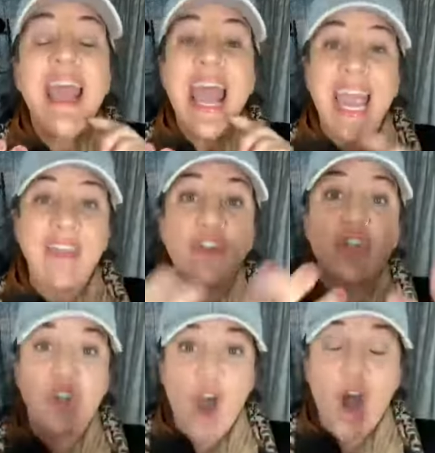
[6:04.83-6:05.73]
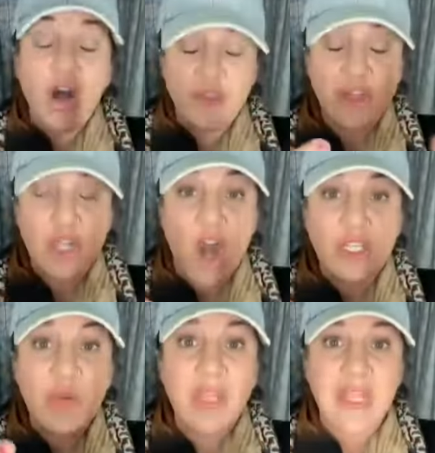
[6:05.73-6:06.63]
and there's an all, there's also a
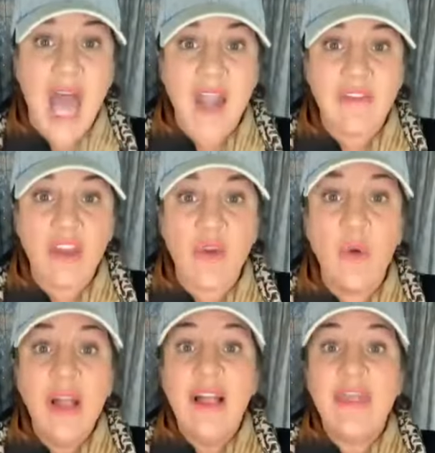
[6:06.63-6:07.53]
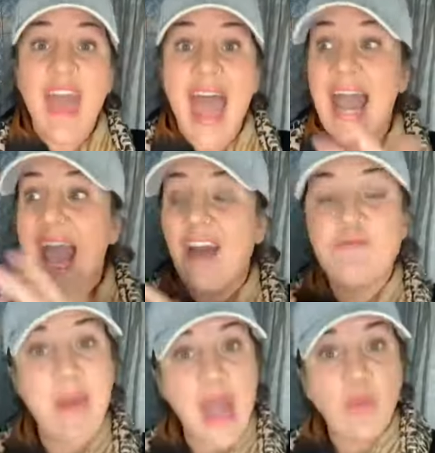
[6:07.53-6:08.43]
lot of you that have
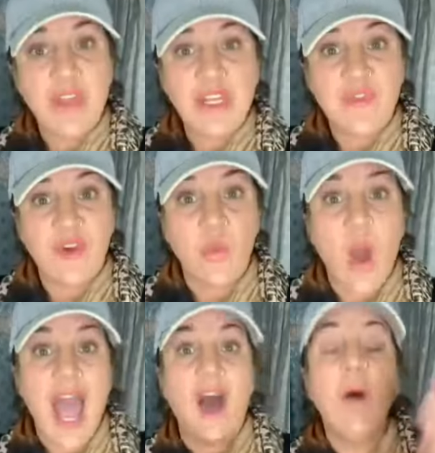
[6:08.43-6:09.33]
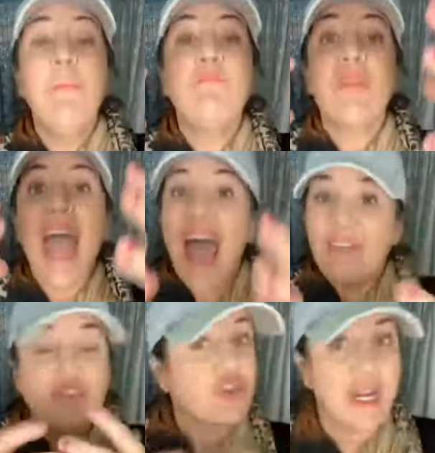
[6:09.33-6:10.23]
been with us for a while have
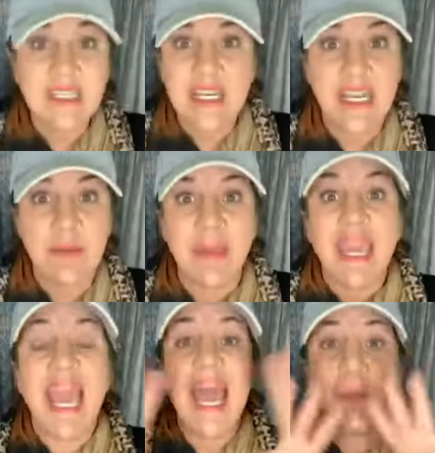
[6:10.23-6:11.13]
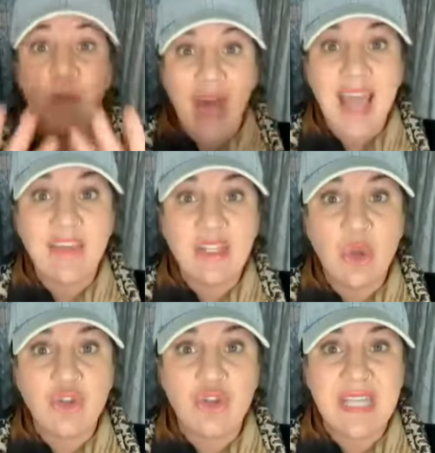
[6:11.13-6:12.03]
trusted in me and applied the social
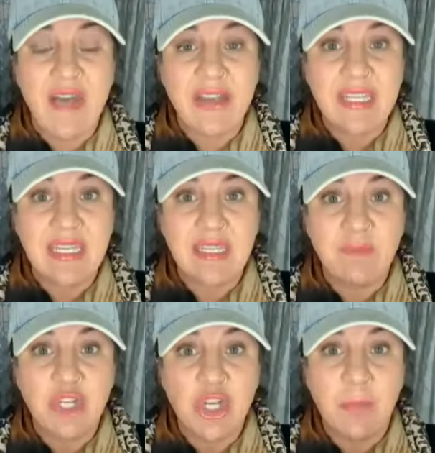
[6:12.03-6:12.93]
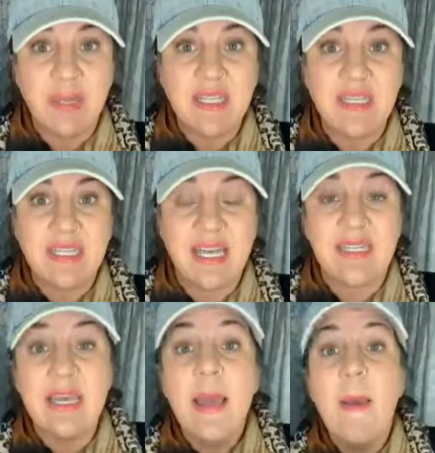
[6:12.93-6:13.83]
selling system to your businesses.
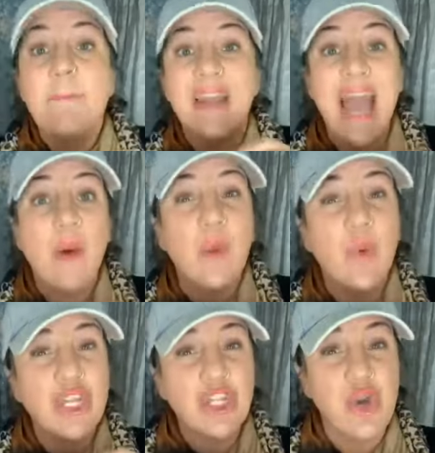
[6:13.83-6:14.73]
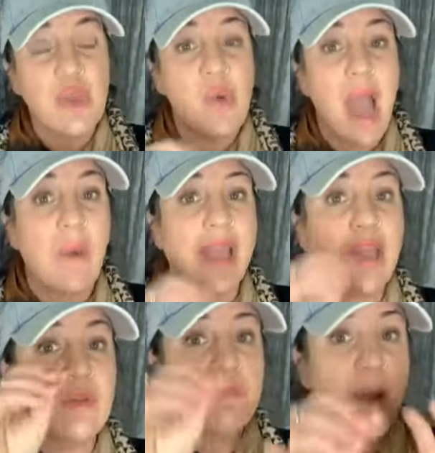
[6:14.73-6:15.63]
But now I want to show you how I use
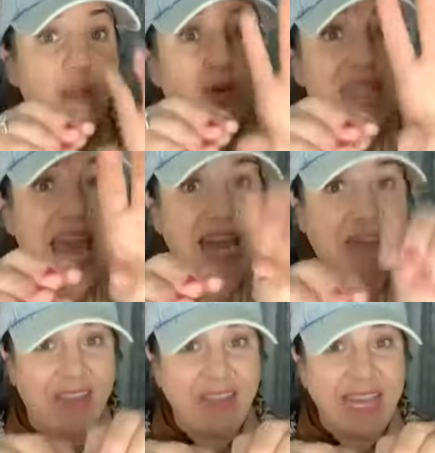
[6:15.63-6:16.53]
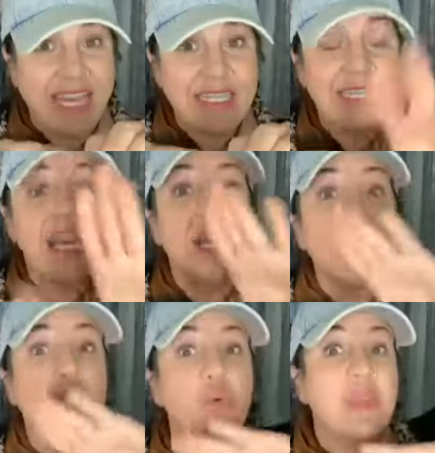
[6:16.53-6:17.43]
bundles and affiliates
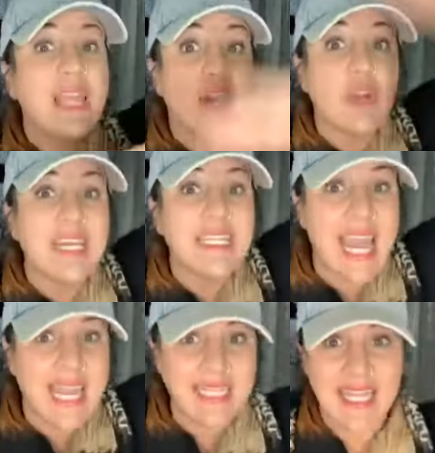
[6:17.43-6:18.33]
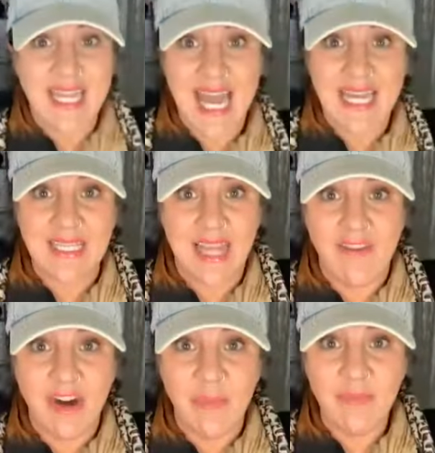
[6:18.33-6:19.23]
to literally take it to the next
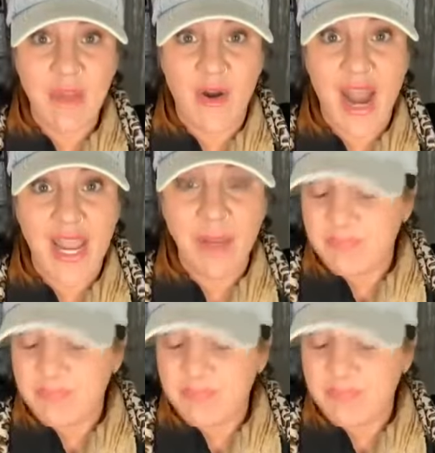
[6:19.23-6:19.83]
level. All right.